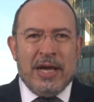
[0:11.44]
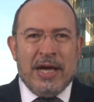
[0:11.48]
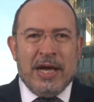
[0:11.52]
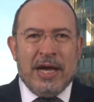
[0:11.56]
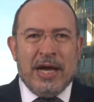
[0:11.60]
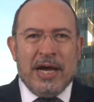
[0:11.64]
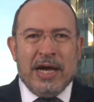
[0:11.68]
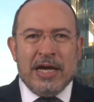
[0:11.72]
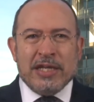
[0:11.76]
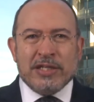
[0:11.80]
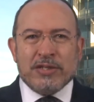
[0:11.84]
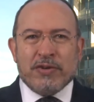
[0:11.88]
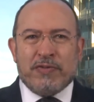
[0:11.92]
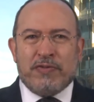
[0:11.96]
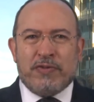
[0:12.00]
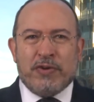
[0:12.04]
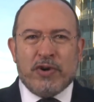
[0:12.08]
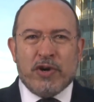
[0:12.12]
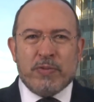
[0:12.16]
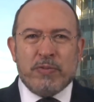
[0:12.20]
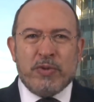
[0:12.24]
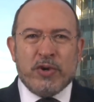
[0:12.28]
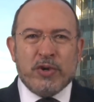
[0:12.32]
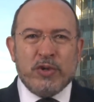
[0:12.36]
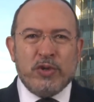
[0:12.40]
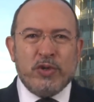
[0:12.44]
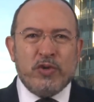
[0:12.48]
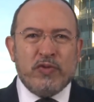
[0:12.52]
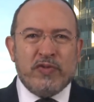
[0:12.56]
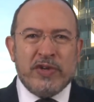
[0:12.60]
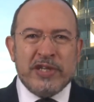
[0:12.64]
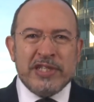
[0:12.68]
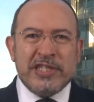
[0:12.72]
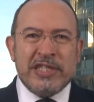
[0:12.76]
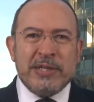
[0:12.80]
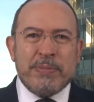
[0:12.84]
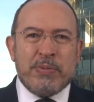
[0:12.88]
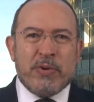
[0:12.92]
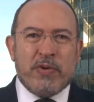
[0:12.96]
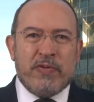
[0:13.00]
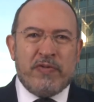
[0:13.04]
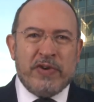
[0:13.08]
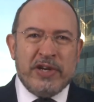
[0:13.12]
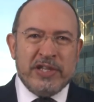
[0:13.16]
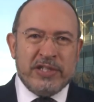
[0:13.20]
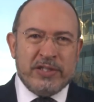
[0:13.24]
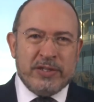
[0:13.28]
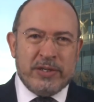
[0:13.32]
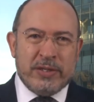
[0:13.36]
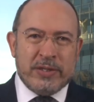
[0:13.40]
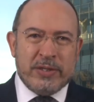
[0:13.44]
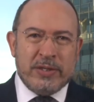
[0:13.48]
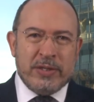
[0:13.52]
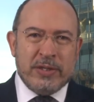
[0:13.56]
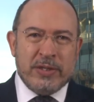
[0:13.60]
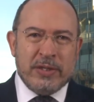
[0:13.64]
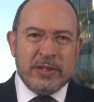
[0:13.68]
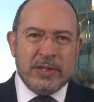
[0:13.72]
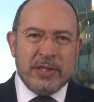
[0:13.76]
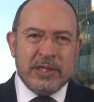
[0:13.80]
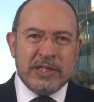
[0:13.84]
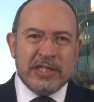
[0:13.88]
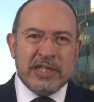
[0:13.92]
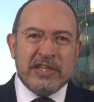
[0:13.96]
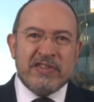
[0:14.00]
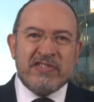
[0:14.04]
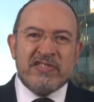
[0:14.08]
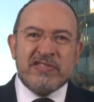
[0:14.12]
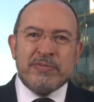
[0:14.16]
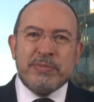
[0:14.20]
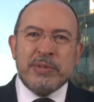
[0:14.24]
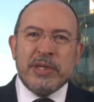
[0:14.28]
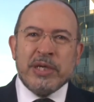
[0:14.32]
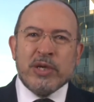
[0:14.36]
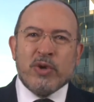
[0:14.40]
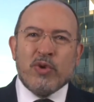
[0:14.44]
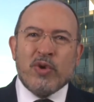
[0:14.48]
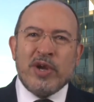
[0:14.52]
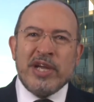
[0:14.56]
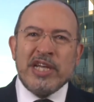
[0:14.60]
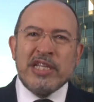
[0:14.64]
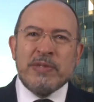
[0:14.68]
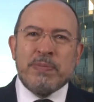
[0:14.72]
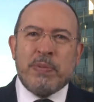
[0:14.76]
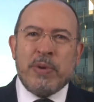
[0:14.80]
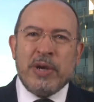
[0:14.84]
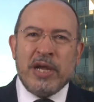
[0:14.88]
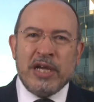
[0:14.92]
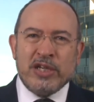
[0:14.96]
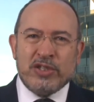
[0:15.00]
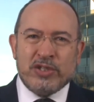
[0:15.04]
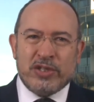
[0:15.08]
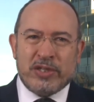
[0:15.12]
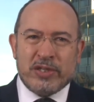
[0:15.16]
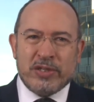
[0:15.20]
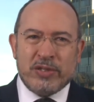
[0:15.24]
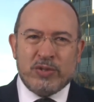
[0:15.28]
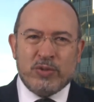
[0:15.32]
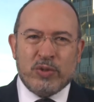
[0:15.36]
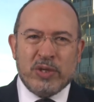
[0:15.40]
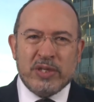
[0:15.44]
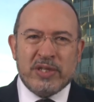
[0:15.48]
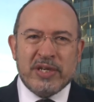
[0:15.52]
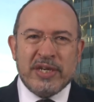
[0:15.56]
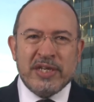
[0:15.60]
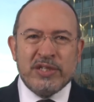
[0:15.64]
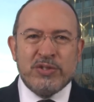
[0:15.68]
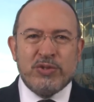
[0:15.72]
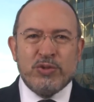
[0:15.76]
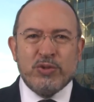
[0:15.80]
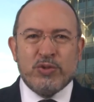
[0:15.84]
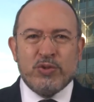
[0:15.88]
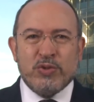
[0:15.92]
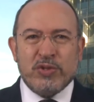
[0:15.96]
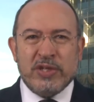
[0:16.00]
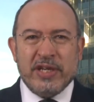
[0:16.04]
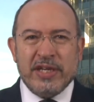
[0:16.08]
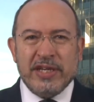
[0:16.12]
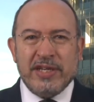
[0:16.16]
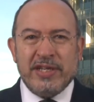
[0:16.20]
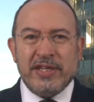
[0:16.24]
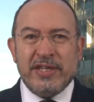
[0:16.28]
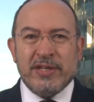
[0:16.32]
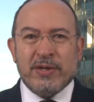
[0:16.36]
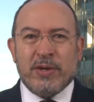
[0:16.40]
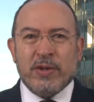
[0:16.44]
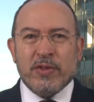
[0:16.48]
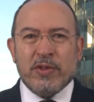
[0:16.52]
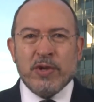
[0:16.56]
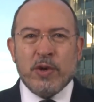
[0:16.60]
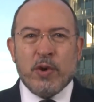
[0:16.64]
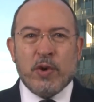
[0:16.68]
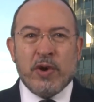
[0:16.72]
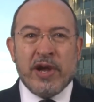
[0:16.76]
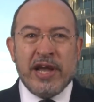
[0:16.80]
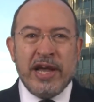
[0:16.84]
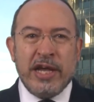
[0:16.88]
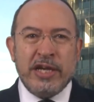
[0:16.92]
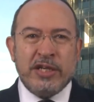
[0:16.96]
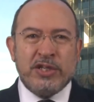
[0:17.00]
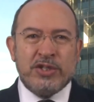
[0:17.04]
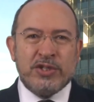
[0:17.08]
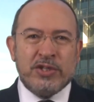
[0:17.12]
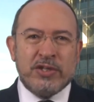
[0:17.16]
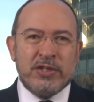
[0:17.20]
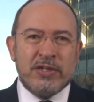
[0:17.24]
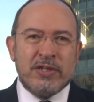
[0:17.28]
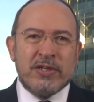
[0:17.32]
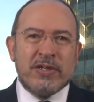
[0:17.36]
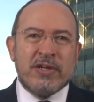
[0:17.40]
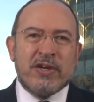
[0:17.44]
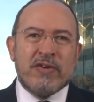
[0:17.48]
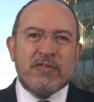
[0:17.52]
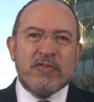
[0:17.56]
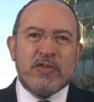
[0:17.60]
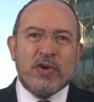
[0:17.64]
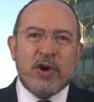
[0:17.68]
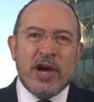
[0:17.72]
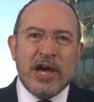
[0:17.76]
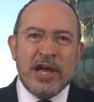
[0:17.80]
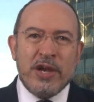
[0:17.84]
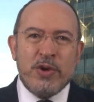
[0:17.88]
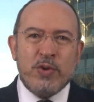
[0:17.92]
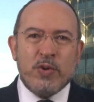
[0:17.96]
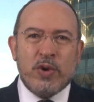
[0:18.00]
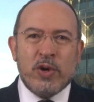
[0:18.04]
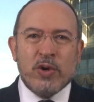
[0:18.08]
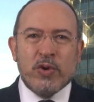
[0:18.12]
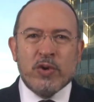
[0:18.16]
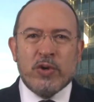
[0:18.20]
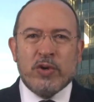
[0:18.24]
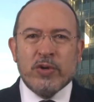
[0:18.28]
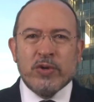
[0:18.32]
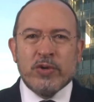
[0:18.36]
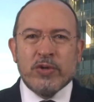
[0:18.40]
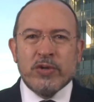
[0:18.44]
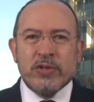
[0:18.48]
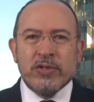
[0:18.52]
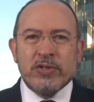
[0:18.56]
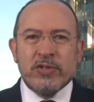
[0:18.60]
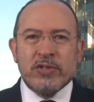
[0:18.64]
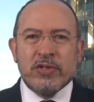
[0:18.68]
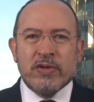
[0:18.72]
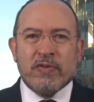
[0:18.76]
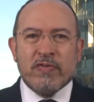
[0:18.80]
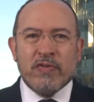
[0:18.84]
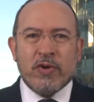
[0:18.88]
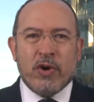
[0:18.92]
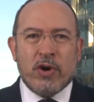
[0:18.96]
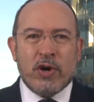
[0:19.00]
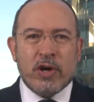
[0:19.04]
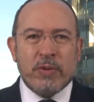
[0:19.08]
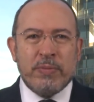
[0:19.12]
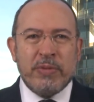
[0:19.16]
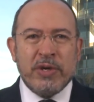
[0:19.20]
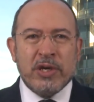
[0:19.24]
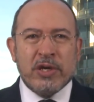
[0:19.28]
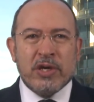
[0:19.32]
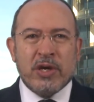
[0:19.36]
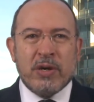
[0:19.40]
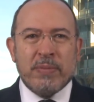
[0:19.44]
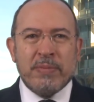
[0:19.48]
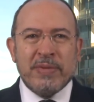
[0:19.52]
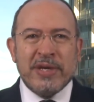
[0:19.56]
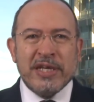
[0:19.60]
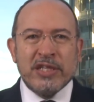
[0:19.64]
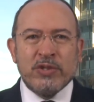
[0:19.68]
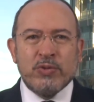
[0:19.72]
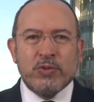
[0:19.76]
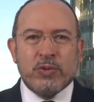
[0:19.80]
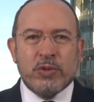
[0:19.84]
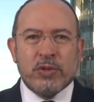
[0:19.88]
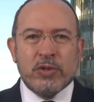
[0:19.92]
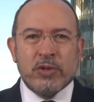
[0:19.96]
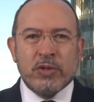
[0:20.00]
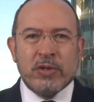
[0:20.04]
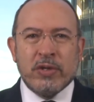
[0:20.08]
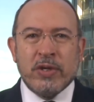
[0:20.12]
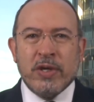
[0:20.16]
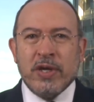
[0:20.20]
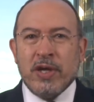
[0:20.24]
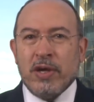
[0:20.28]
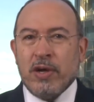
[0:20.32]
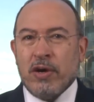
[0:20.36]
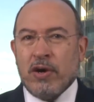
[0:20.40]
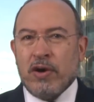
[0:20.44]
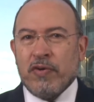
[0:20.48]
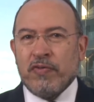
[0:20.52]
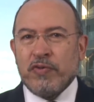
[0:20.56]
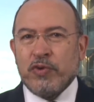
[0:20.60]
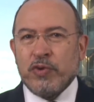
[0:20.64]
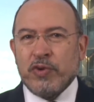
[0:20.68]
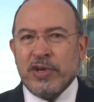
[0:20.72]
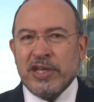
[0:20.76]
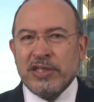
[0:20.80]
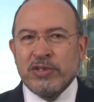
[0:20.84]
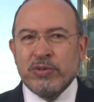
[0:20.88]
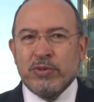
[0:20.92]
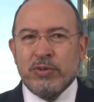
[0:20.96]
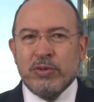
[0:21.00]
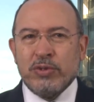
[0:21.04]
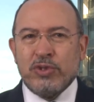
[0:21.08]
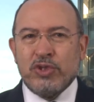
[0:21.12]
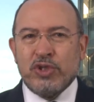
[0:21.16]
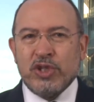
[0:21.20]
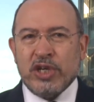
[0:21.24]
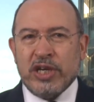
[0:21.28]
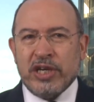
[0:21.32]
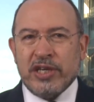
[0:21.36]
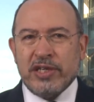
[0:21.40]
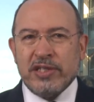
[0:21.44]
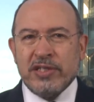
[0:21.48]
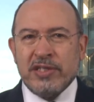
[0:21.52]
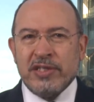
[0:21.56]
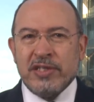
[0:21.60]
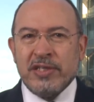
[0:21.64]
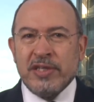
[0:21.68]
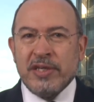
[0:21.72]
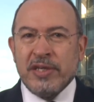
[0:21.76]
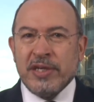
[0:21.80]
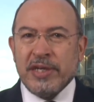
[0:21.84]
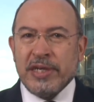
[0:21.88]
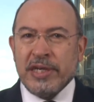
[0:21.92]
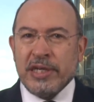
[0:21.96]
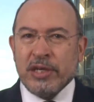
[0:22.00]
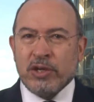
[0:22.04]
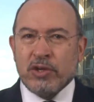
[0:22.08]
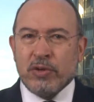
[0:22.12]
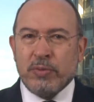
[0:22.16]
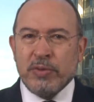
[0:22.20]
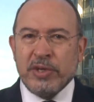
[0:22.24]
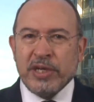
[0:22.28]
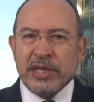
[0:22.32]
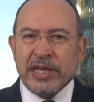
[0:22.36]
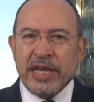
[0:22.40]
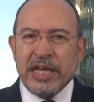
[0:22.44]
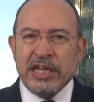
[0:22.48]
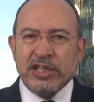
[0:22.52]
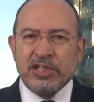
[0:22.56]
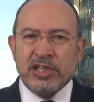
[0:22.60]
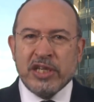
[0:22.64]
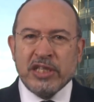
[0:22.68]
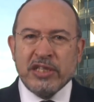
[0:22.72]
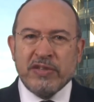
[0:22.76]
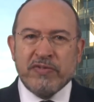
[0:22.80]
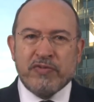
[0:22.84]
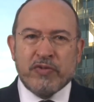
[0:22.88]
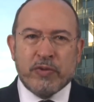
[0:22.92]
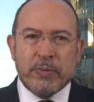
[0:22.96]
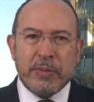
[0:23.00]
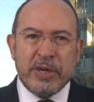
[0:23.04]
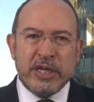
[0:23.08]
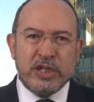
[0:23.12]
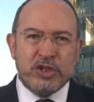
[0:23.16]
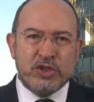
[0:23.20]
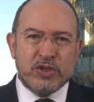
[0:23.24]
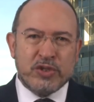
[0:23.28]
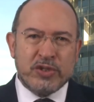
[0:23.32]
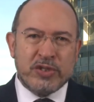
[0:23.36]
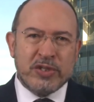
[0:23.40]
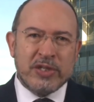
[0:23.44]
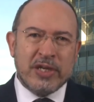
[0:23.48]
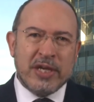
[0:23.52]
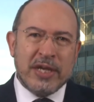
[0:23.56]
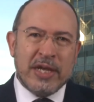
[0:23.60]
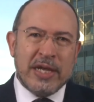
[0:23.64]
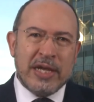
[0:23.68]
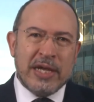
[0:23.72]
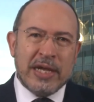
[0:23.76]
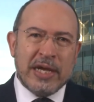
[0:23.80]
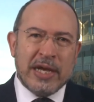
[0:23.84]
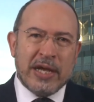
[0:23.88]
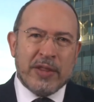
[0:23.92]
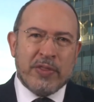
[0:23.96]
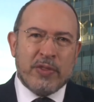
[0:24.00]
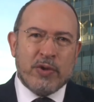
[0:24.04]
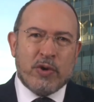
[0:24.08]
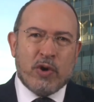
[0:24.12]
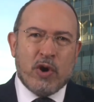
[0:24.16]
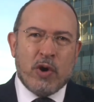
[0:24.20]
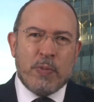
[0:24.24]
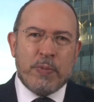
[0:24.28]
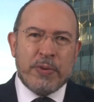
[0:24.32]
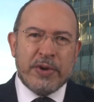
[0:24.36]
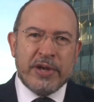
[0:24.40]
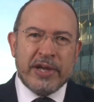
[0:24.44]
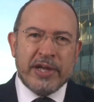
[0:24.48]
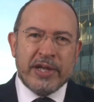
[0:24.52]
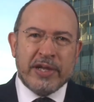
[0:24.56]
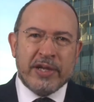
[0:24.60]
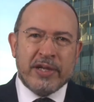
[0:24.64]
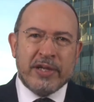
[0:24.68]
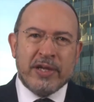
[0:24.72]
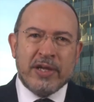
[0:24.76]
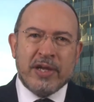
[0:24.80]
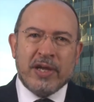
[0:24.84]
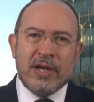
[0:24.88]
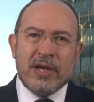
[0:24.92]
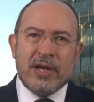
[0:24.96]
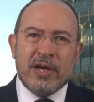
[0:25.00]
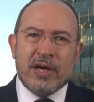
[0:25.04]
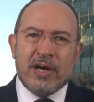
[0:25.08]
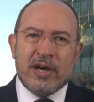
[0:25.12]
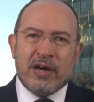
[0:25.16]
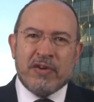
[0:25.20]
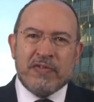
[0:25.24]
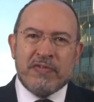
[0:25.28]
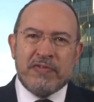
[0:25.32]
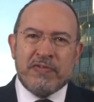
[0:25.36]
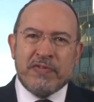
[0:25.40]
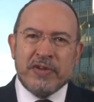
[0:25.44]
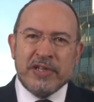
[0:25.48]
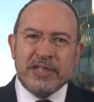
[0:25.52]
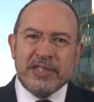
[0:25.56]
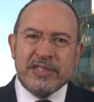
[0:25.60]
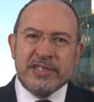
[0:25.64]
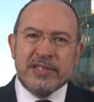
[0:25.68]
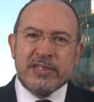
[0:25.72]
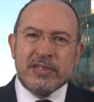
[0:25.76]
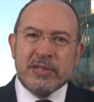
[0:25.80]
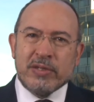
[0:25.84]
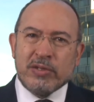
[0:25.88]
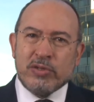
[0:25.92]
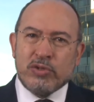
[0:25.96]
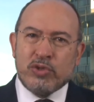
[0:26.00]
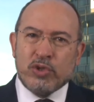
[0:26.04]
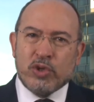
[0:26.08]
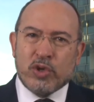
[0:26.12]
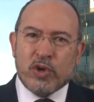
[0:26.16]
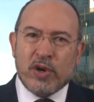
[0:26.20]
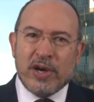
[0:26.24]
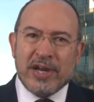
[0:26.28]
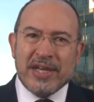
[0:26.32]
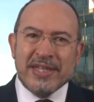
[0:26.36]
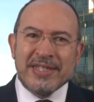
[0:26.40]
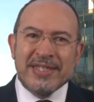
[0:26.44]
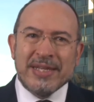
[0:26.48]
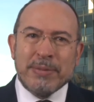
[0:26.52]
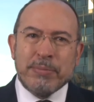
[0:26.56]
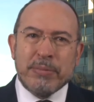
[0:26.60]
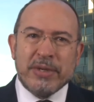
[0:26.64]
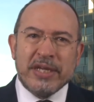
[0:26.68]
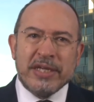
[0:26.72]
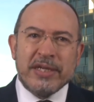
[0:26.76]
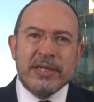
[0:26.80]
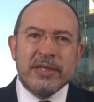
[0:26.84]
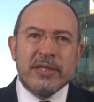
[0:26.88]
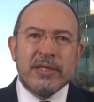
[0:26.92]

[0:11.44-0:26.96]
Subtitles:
As a former university professor, it gives me a great pleasure to address you today on the occasion of the annual Congress of the Orbicom network of UNESCO chairs in Communication and Information at the opening of its General Assembly.